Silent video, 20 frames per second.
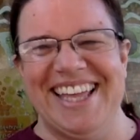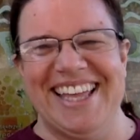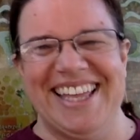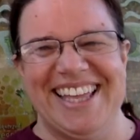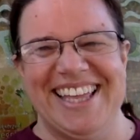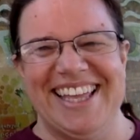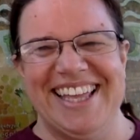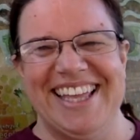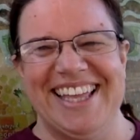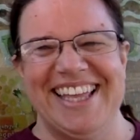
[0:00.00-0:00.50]

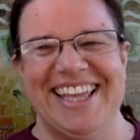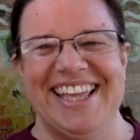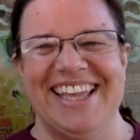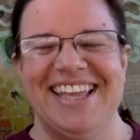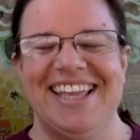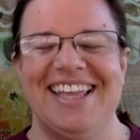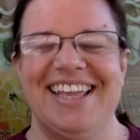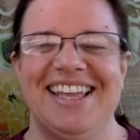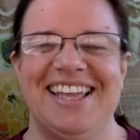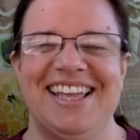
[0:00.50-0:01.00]

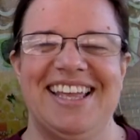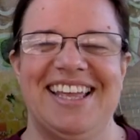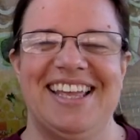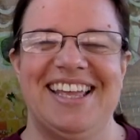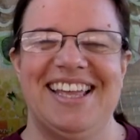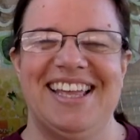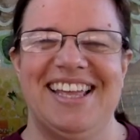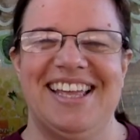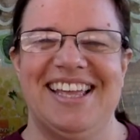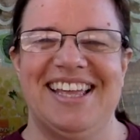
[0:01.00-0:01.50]

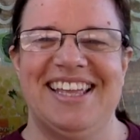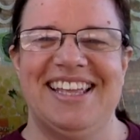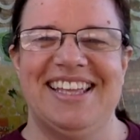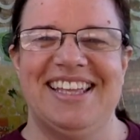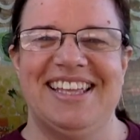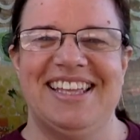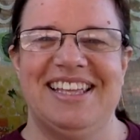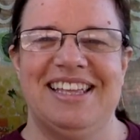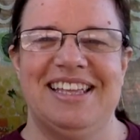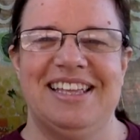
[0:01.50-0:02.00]

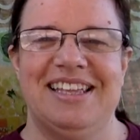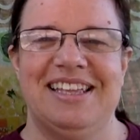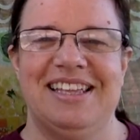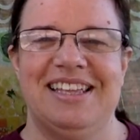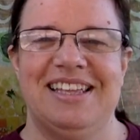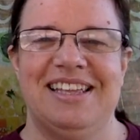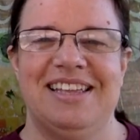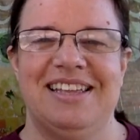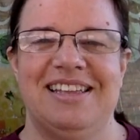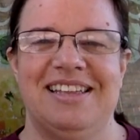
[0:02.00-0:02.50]

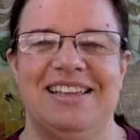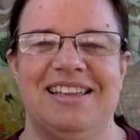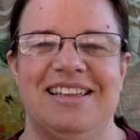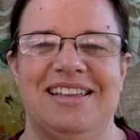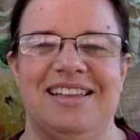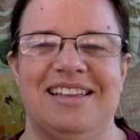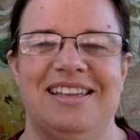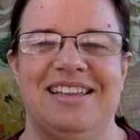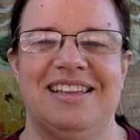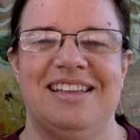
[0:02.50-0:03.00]

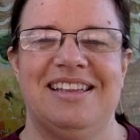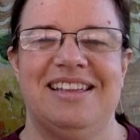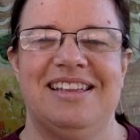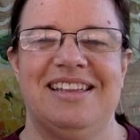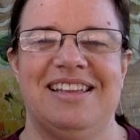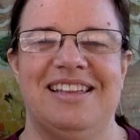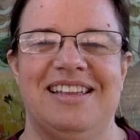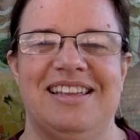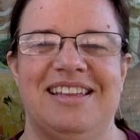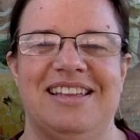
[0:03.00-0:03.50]

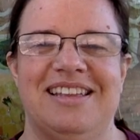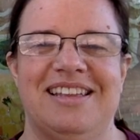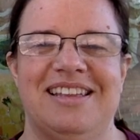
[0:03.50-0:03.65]
[no speech]